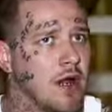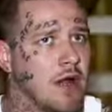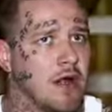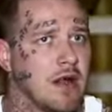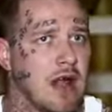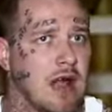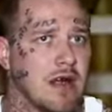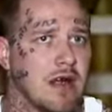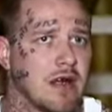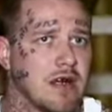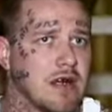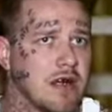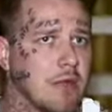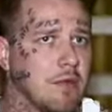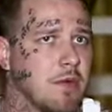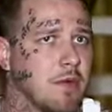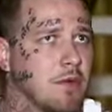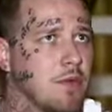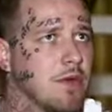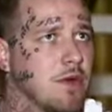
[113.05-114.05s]
like this
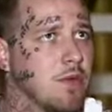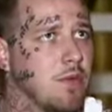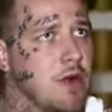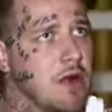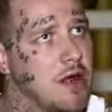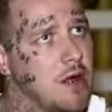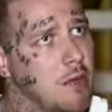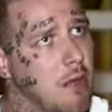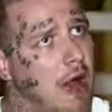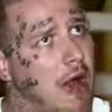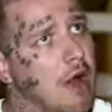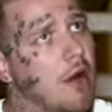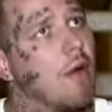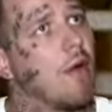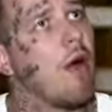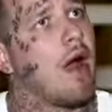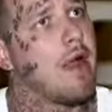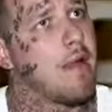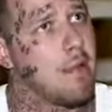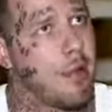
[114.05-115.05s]
something was weak about a
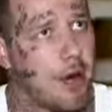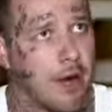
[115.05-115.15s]
white